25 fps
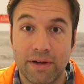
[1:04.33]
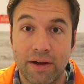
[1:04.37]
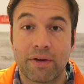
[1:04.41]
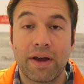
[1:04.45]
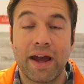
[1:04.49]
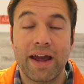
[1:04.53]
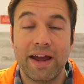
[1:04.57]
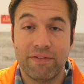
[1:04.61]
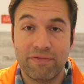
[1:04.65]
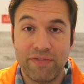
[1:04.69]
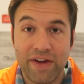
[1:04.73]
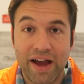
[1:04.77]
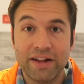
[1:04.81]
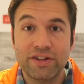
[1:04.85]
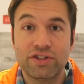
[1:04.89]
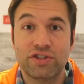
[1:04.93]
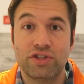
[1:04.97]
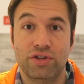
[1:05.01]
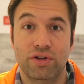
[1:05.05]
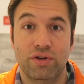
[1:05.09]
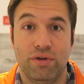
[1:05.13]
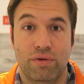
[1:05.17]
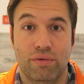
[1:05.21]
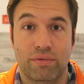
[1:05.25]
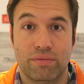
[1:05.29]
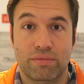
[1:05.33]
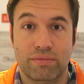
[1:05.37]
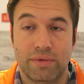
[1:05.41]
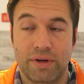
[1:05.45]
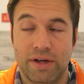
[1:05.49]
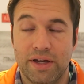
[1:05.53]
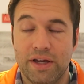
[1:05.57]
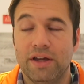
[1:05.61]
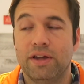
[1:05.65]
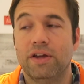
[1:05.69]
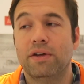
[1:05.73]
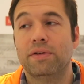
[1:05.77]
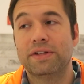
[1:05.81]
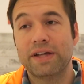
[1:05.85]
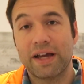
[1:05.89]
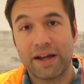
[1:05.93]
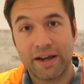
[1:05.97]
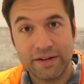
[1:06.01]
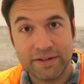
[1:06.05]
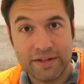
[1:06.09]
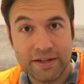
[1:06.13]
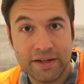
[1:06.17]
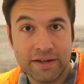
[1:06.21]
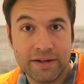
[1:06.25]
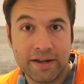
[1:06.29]
Okay, if that's you, you take
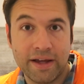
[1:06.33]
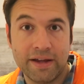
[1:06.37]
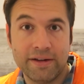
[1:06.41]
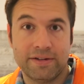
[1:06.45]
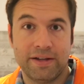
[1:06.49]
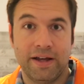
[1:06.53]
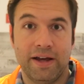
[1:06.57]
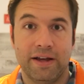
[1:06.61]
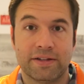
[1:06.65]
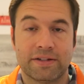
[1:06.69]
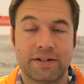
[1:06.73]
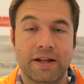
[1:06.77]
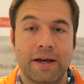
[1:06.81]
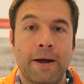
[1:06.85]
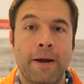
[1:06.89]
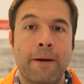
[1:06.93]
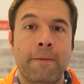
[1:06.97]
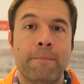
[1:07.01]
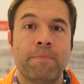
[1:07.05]
a DNA test.